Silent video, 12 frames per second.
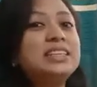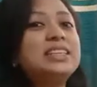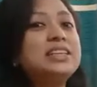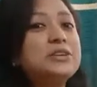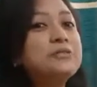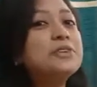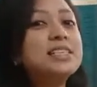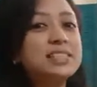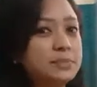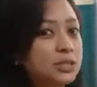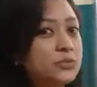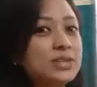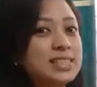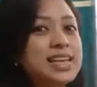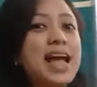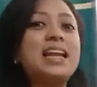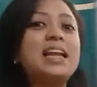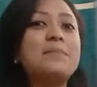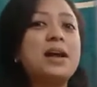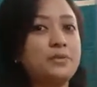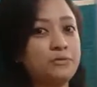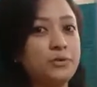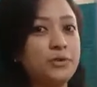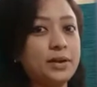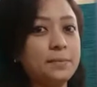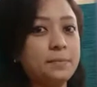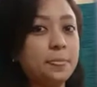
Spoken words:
the difference between xylem and phloem.